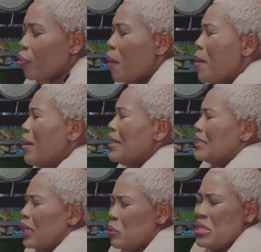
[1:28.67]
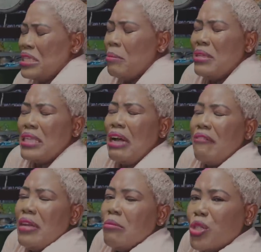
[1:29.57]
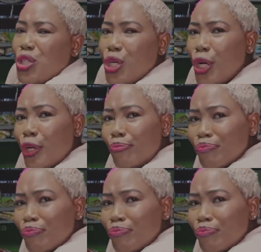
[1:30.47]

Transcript: Can I ask you a question, Mr. Karim, sir?